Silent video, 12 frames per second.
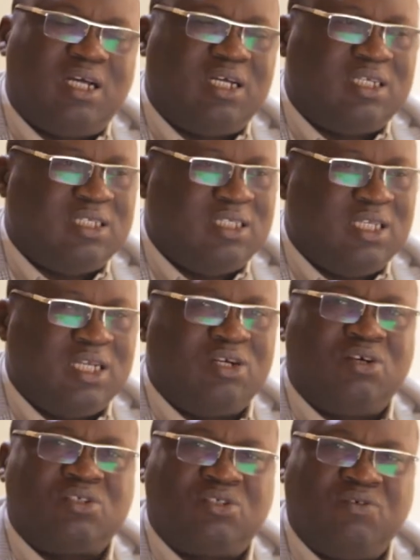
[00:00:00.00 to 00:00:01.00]
in
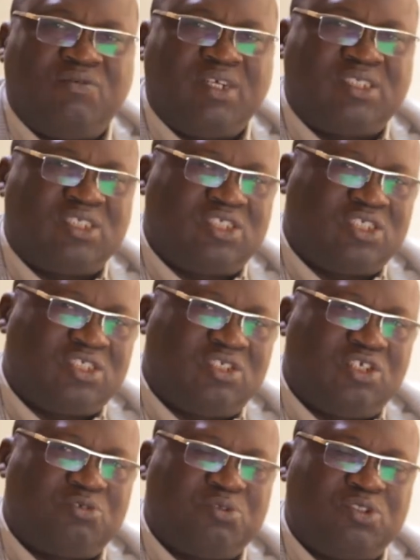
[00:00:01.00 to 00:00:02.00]
Lagos University Teaching
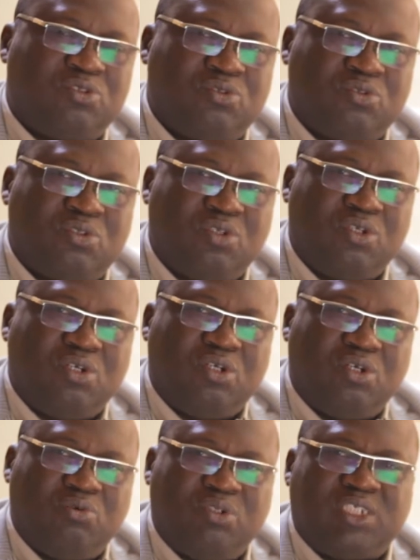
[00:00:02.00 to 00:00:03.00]
Hospital,
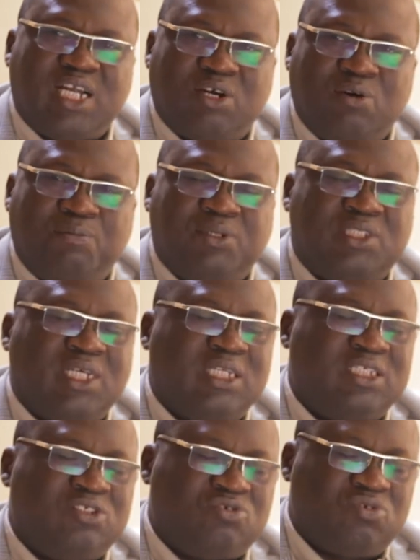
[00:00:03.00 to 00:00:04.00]
which I completed
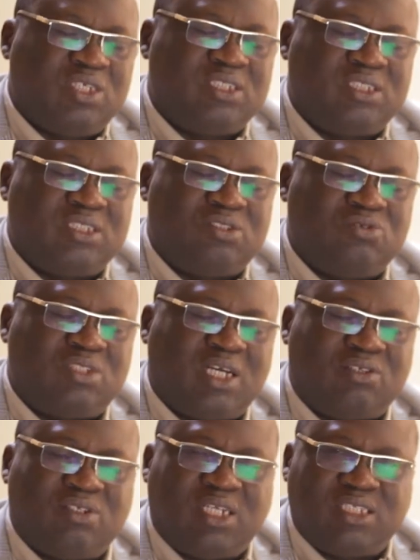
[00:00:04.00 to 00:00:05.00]
in
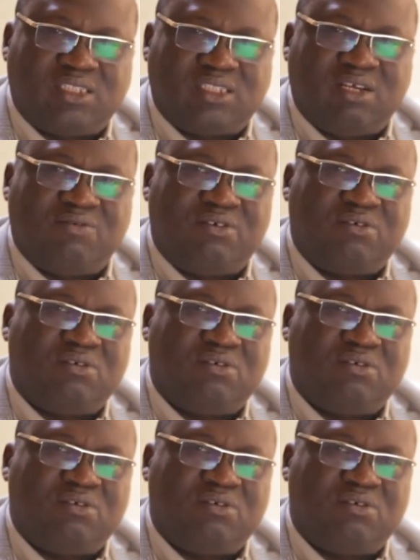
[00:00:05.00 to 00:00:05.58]
2007.